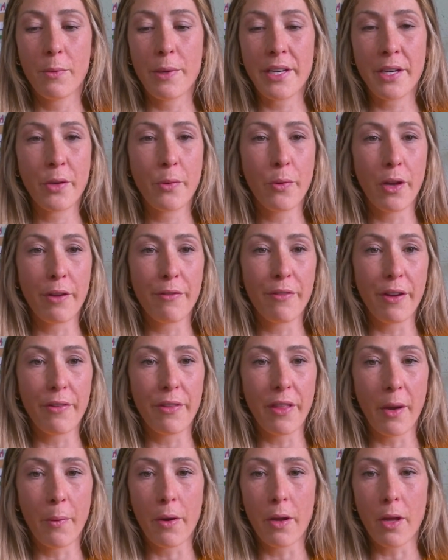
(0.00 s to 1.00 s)
didn't
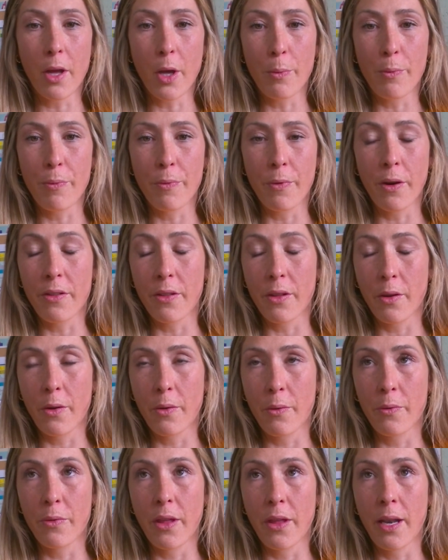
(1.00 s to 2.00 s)
qualify for that World Cup or
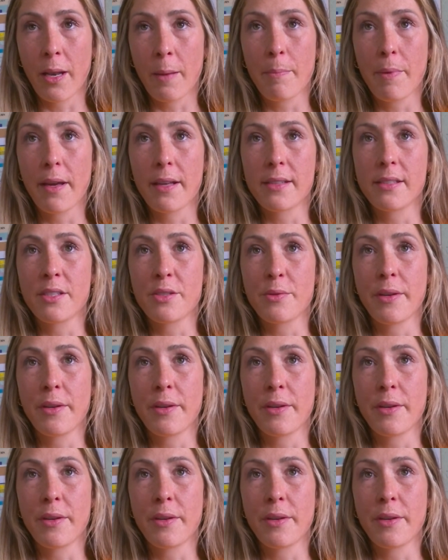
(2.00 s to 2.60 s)
the Olympics in